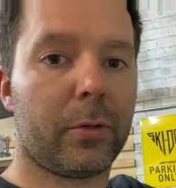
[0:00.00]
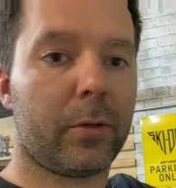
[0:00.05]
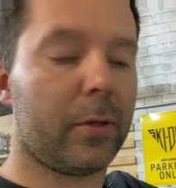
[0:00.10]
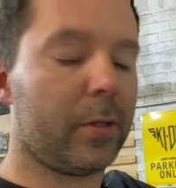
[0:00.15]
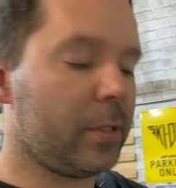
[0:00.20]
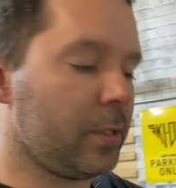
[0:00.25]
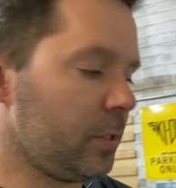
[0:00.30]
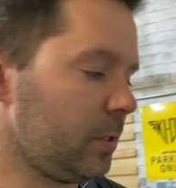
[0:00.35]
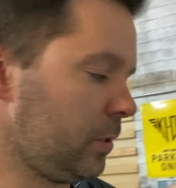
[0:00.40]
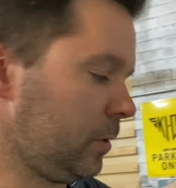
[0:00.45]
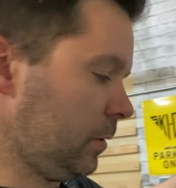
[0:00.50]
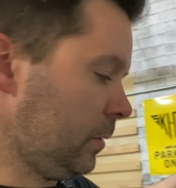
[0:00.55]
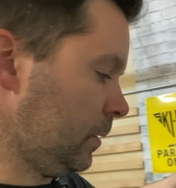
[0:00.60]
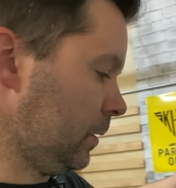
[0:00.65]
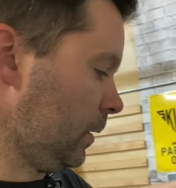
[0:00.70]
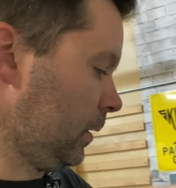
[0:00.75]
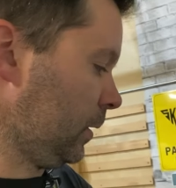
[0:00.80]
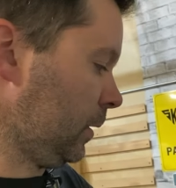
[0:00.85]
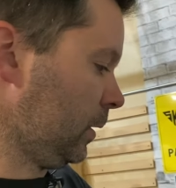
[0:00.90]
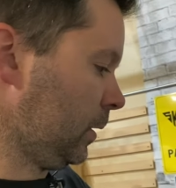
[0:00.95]
The
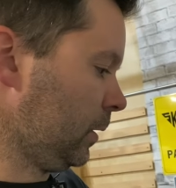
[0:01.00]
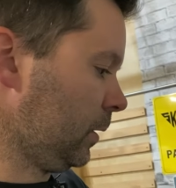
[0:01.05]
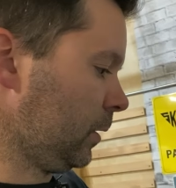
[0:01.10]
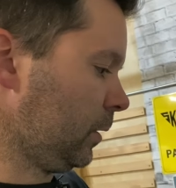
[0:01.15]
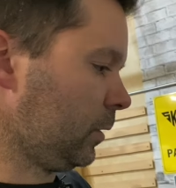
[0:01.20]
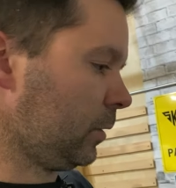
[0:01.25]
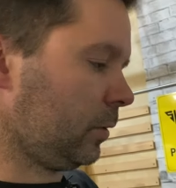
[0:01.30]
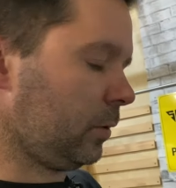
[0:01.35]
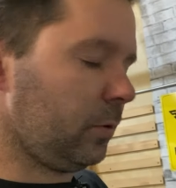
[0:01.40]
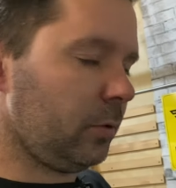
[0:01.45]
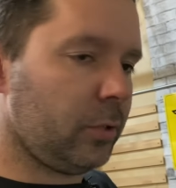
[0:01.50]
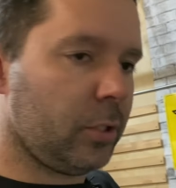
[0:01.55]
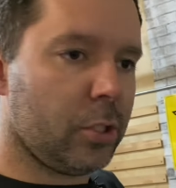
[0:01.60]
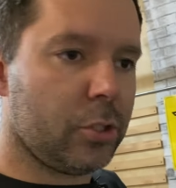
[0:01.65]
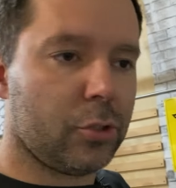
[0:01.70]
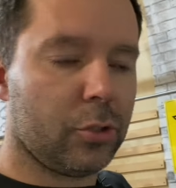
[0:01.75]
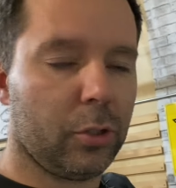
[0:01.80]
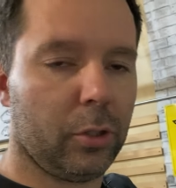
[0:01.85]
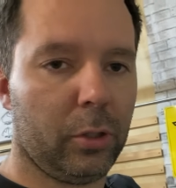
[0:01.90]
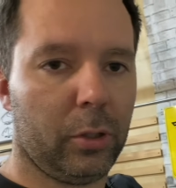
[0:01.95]

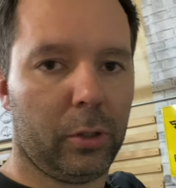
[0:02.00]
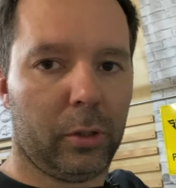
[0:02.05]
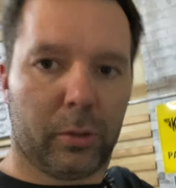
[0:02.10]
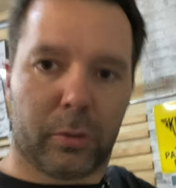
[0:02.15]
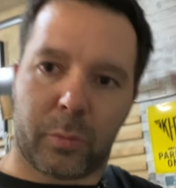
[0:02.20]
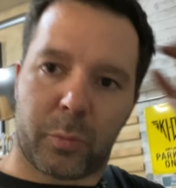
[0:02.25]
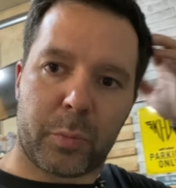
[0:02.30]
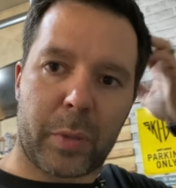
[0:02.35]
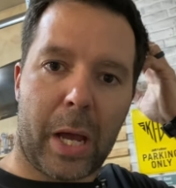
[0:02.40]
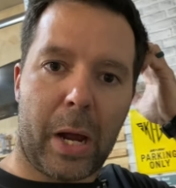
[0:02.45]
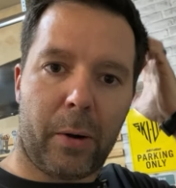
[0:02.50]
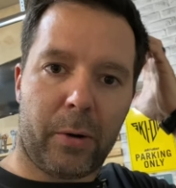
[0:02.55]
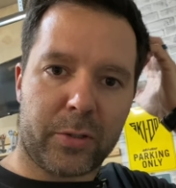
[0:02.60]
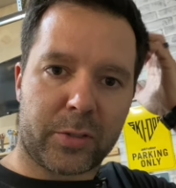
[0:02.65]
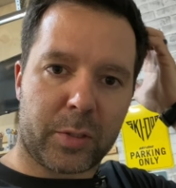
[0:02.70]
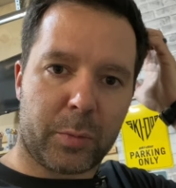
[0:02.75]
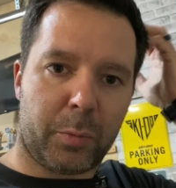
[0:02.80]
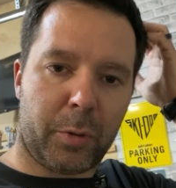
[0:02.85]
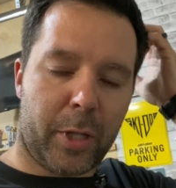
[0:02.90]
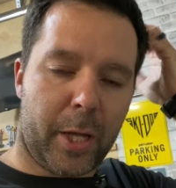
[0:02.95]
digital power
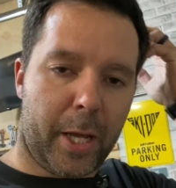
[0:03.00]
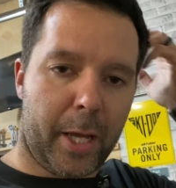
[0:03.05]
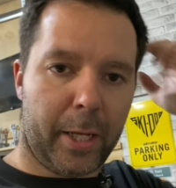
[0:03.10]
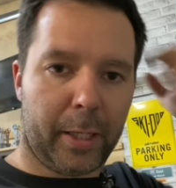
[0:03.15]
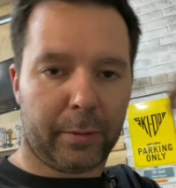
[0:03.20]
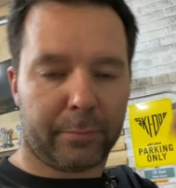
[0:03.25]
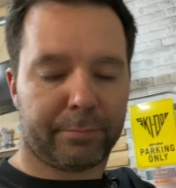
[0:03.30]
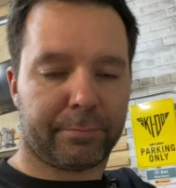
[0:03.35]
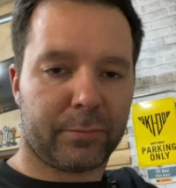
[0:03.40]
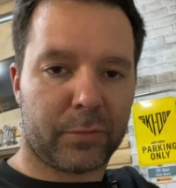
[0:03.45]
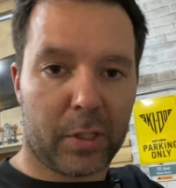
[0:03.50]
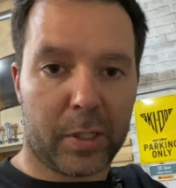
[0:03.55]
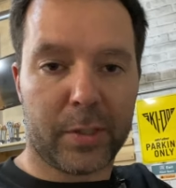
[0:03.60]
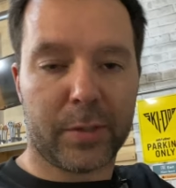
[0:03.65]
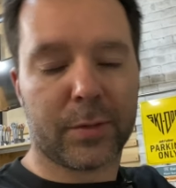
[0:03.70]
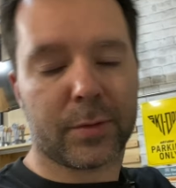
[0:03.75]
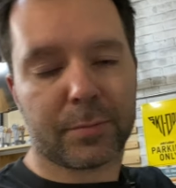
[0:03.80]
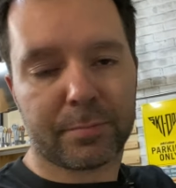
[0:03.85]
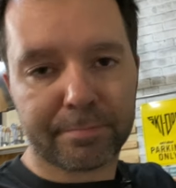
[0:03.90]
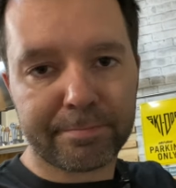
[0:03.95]
supply
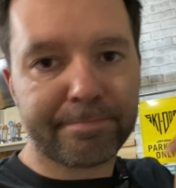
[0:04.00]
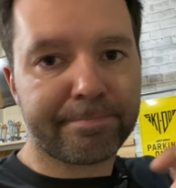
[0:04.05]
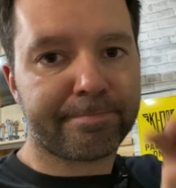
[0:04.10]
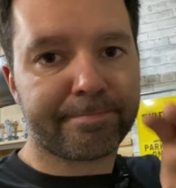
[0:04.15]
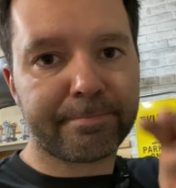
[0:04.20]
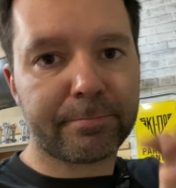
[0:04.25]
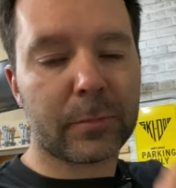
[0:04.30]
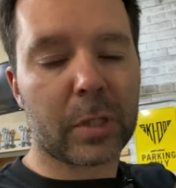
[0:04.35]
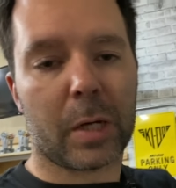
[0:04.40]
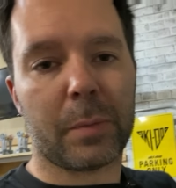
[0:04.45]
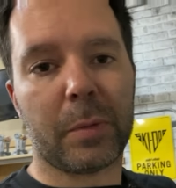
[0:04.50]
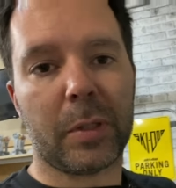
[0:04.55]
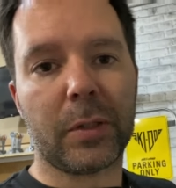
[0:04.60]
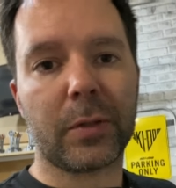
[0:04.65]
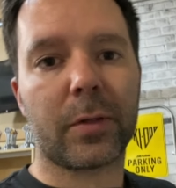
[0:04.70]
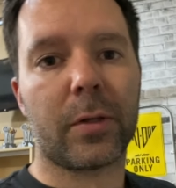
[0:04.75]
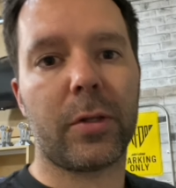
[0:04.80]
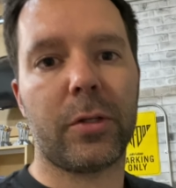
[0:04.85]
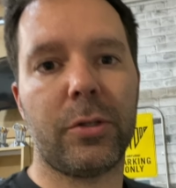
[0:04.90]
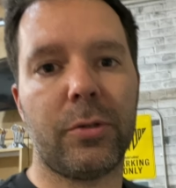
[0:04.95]
does come
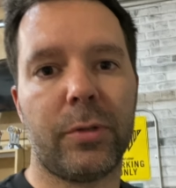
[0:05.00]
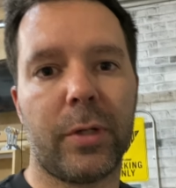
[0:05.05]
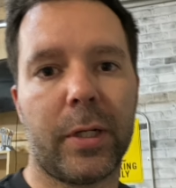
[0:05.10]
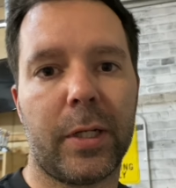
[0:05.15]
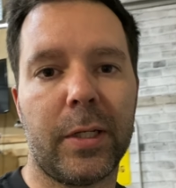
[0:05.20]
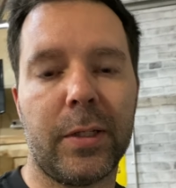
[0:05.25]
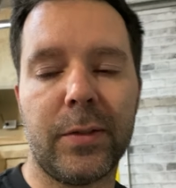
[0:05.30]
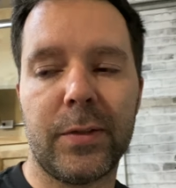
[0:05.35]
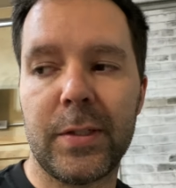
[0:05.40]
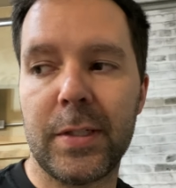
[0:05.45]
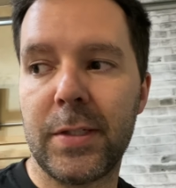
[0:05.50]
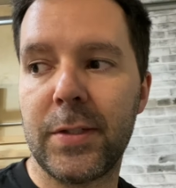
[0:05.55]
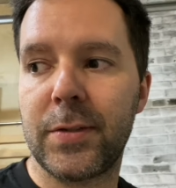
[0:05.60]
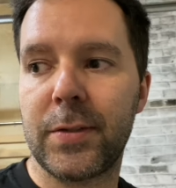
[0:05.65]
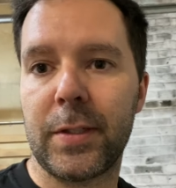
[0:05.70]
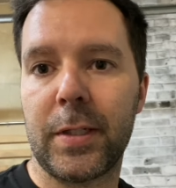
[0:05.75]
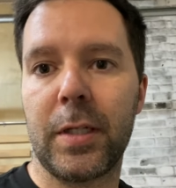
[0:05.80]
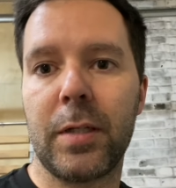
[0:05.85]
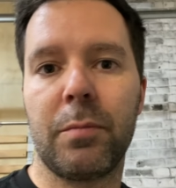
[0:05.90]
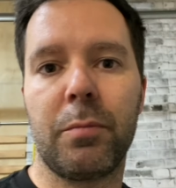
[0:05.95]
into the unit in
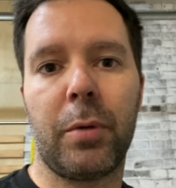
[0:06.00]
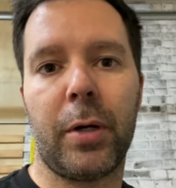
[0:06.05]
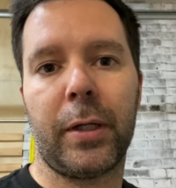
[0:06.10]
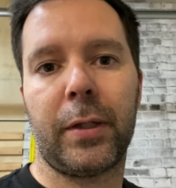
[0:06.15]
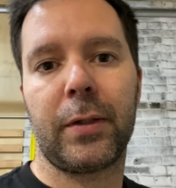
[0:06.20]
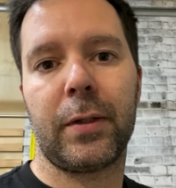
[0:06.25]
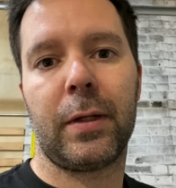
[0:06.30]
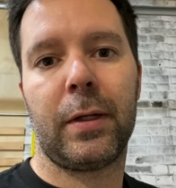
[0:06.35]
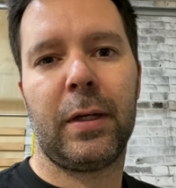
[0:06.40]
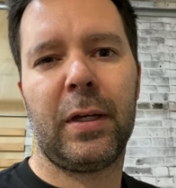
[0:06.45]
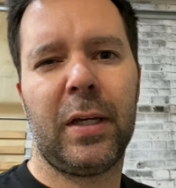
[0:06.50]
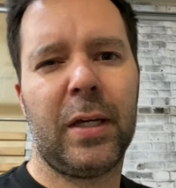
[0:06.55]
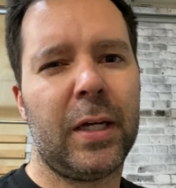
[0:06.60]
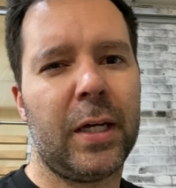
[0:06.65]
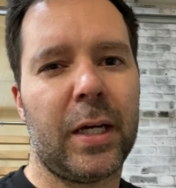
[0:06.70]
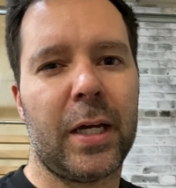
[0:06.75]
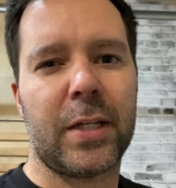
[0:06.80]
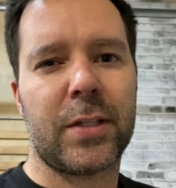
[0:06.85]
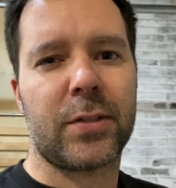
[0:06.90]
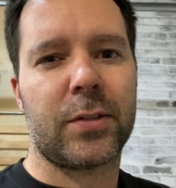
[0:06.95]
DC, but
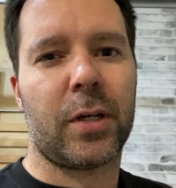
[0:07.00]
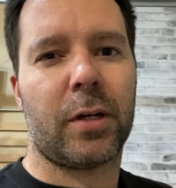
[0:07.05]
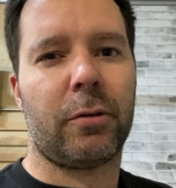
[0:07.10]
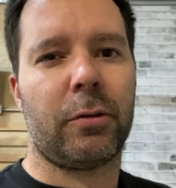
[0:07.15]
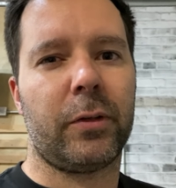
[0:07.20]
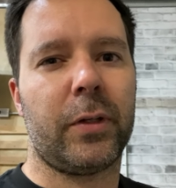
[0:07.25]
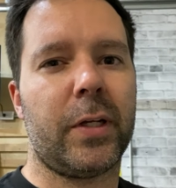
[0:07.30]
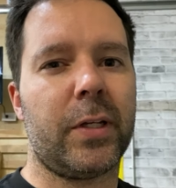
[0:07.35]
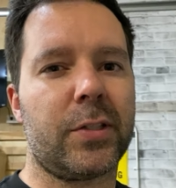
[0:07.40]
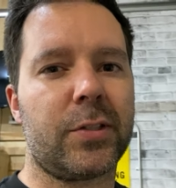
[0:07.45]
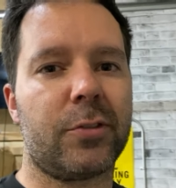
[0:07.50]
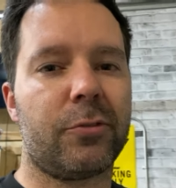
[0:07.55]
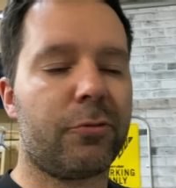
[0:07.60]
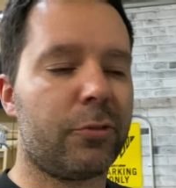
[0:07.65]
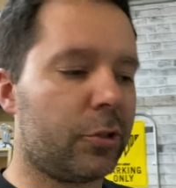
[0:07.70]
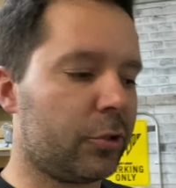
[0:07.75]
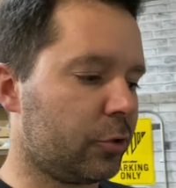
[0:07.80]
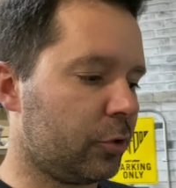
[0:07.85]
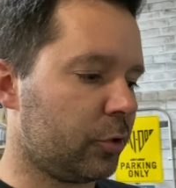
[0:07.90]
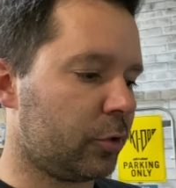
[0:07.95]
it's not really a
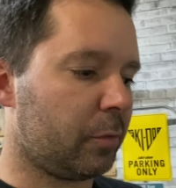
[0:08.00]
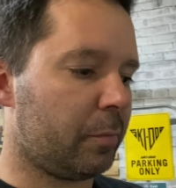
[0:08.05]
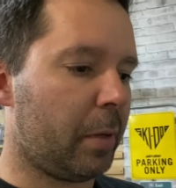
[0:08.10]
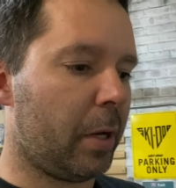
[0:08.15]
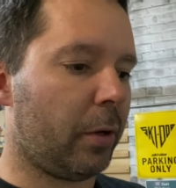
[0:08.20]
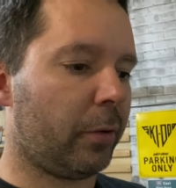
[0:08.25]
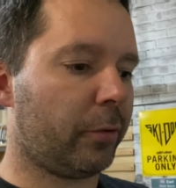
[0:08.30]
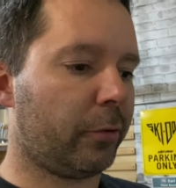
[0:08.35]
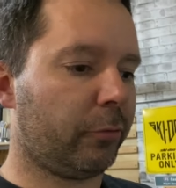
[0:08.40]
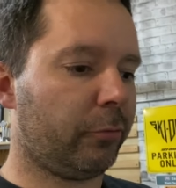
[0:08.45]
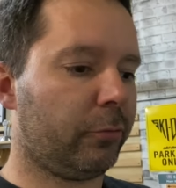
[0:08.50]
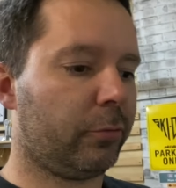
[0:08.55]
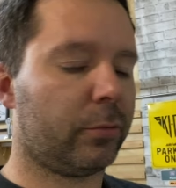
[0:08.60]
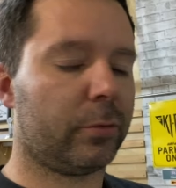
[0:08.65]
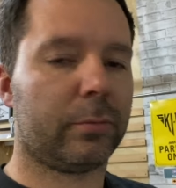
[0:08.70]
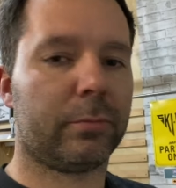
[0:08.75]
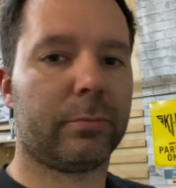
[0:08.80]
sufficient amount of